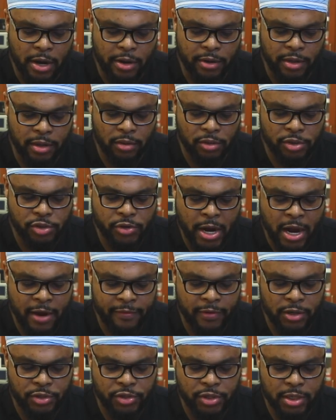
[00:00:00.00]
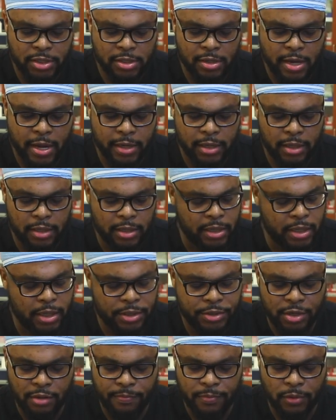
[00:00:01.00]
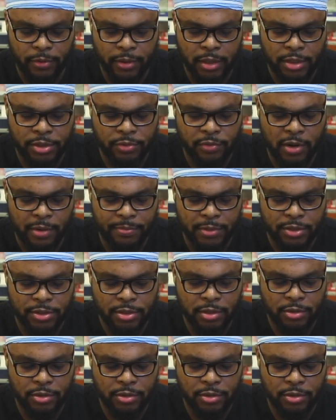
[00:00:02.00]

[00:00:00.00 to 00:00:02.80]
our needle driver, just like in a simple interrupted